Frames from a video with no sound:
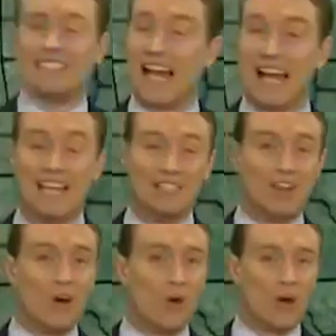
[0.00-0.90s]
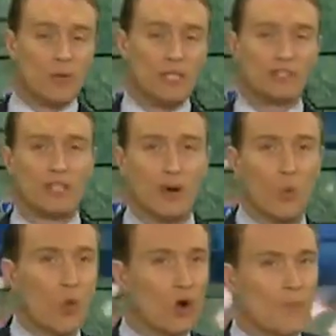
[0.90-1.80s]
Yeah, and you know what? We did see a
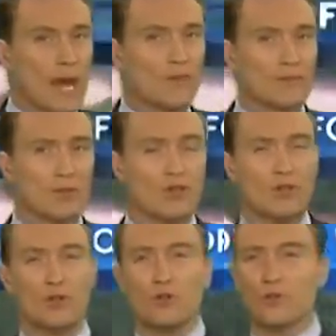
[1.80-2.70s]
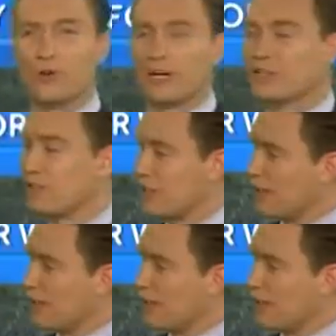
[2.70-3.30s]
warm afternoon. We're going to see